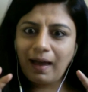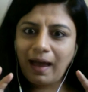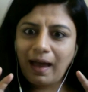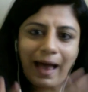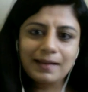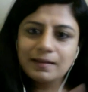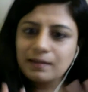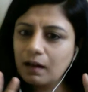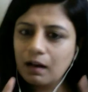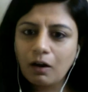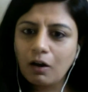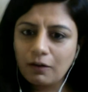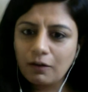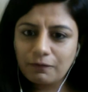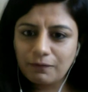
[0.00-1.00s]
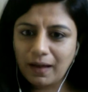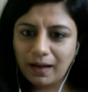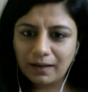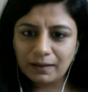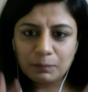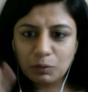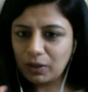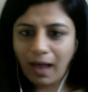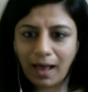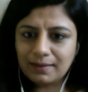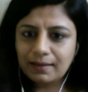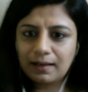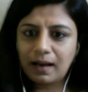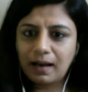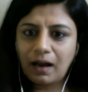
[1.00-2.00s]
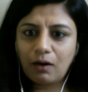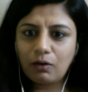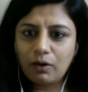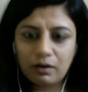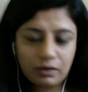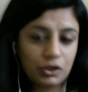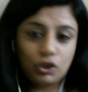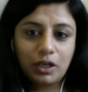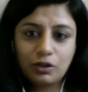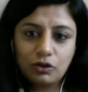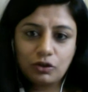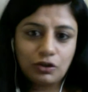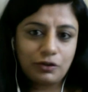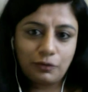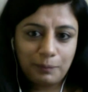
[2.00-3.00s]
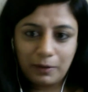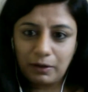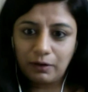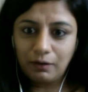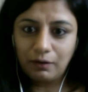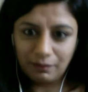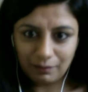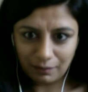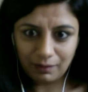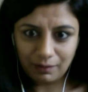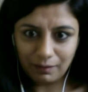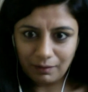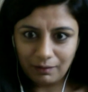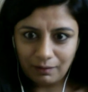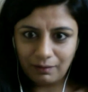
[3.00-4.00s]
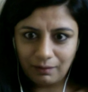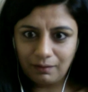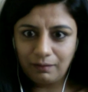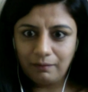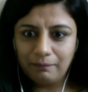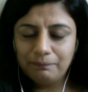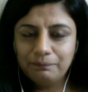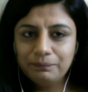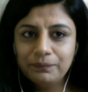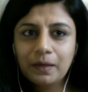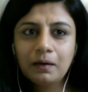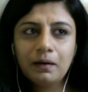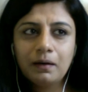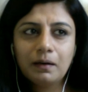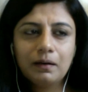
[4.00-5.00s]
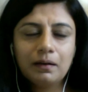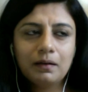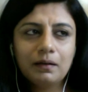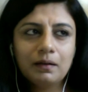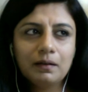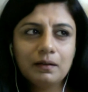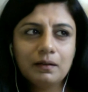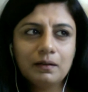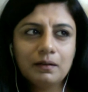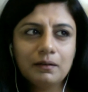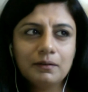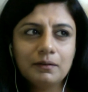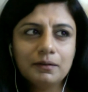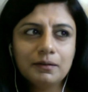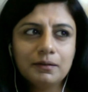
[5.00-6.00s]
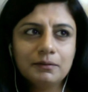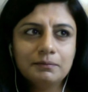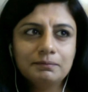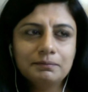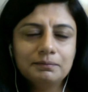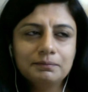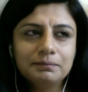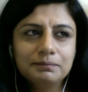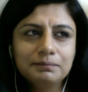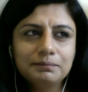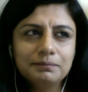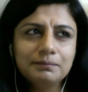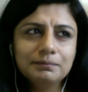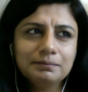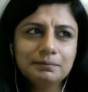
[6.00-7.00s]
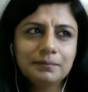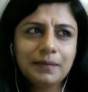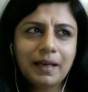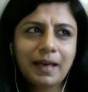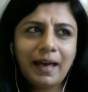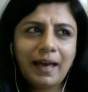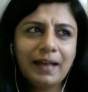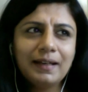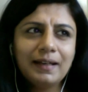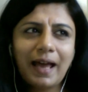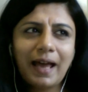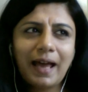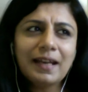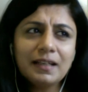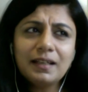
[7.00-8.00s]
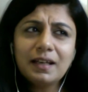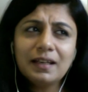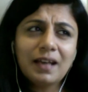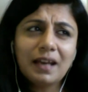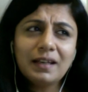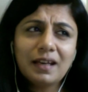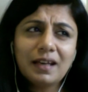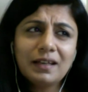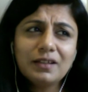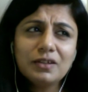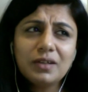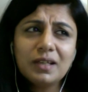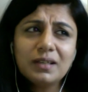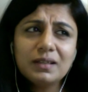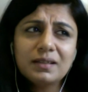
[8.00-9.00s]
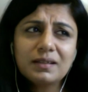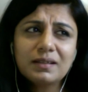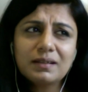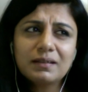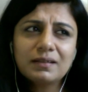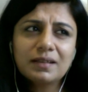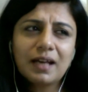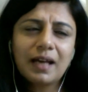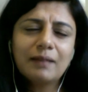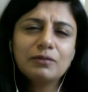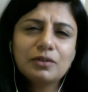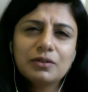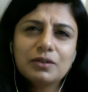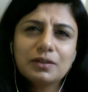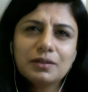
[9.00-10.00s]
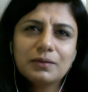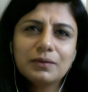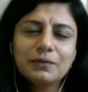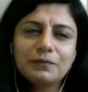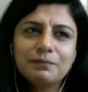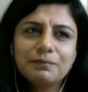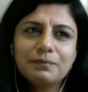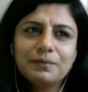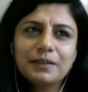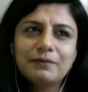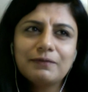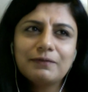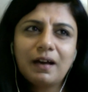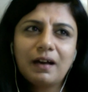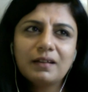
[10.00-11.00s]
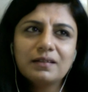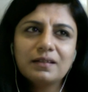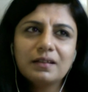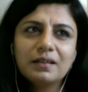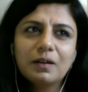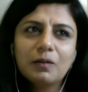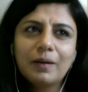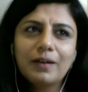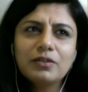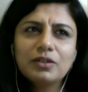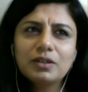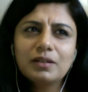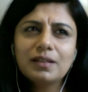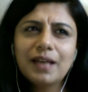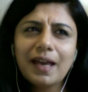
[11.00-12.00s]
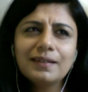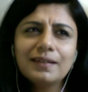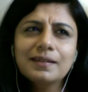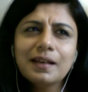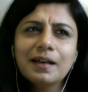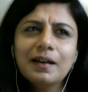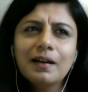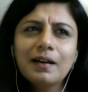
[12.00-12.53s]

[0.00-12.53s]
has a lot of that. The book has allowed her to change her opinion. Um, uh, and in today's time, to just sort of briefly answer your question, yes,